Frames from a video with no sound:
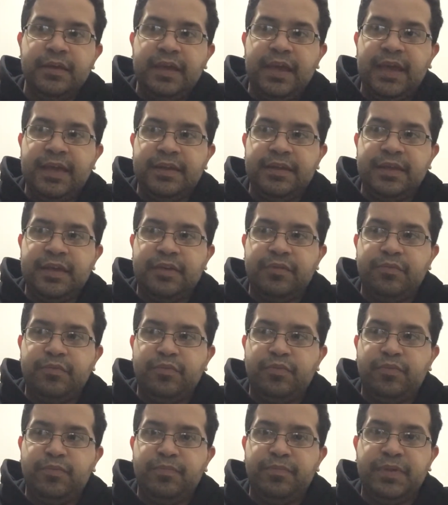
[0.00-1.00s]
And yet,
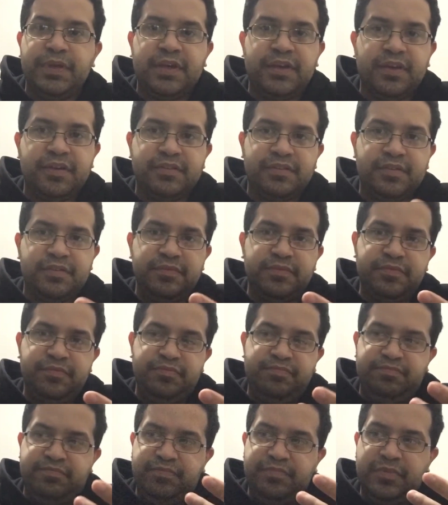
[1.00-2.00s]
because of
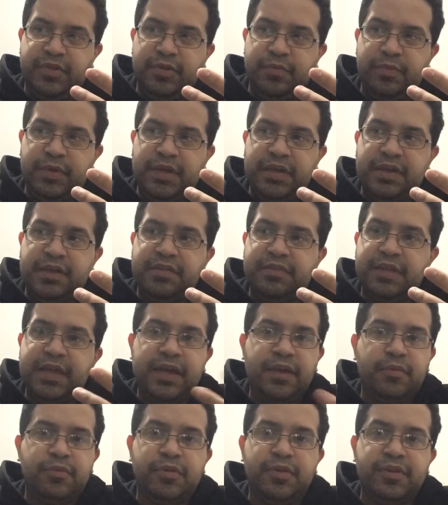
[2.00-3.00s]
the way
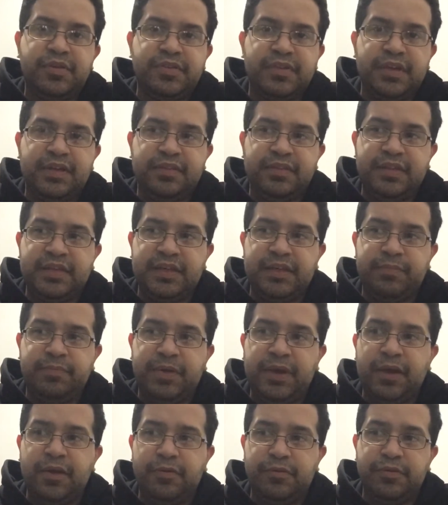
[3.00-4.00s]
light works and the
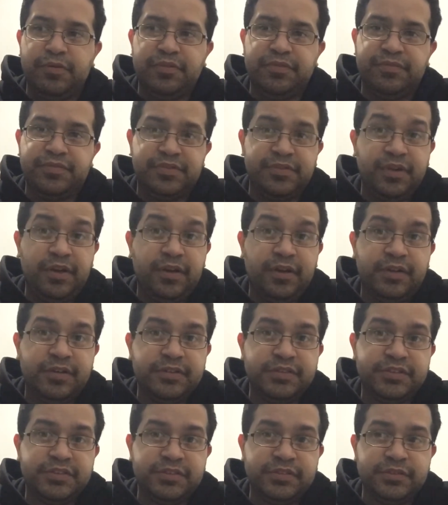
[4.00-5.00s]
power of
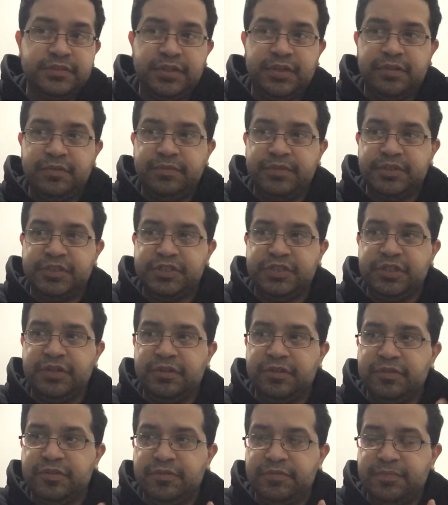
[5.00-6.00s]
stars, you know, the
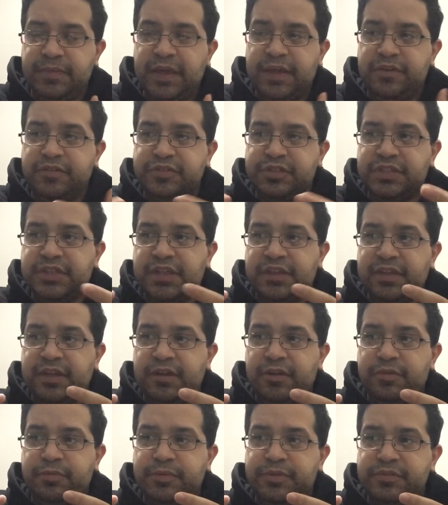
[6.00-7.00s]
sheer energy that
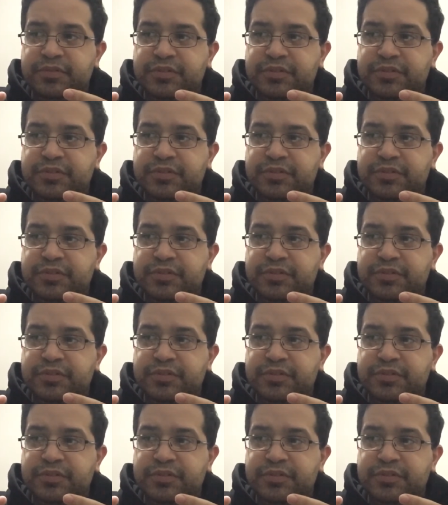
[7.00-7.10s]
they're able